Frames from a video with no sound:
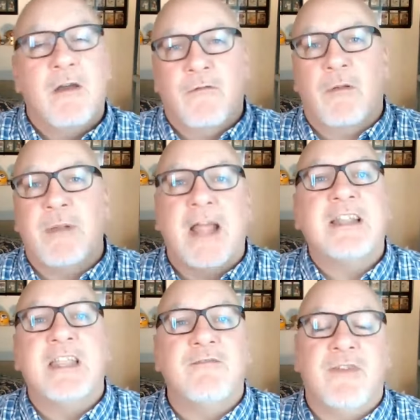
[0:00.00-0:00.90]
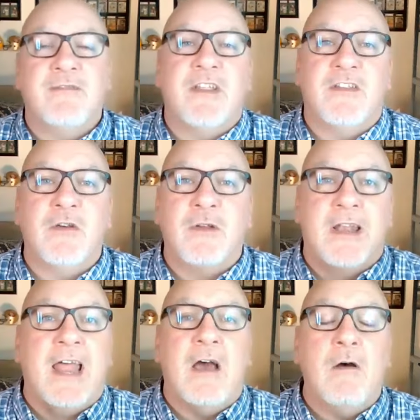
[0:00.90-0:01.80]
from 1952 to
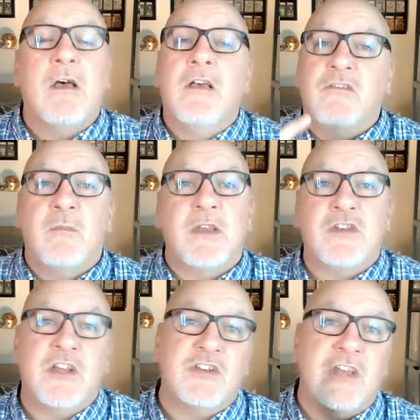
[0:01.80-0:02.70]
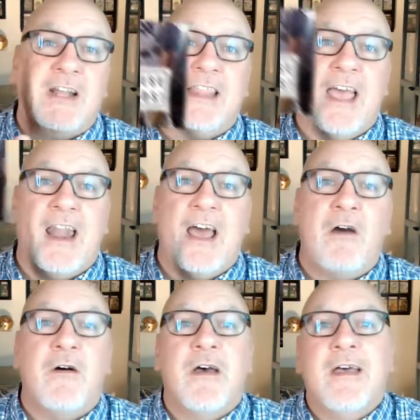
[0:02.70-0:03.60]
now. So make sure you check that
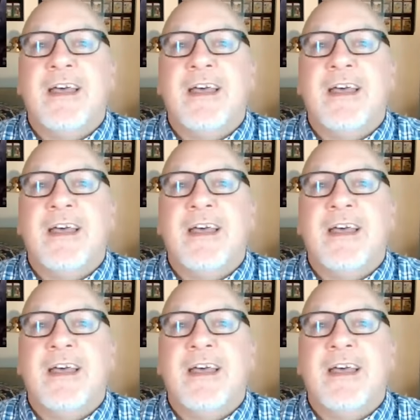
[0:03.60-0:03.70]
out.